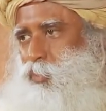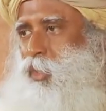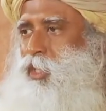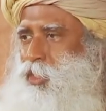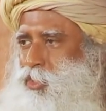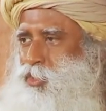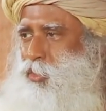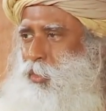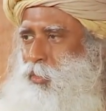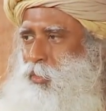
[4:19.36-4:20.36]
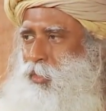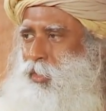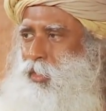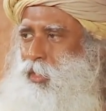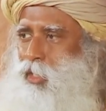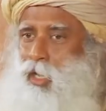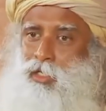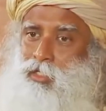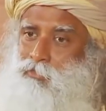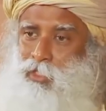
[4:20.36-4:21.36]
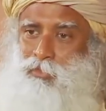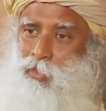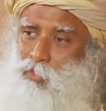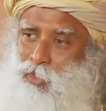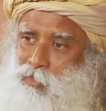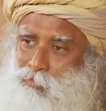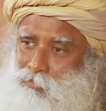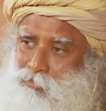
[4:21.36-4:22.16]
When it is so, can't it fix from within?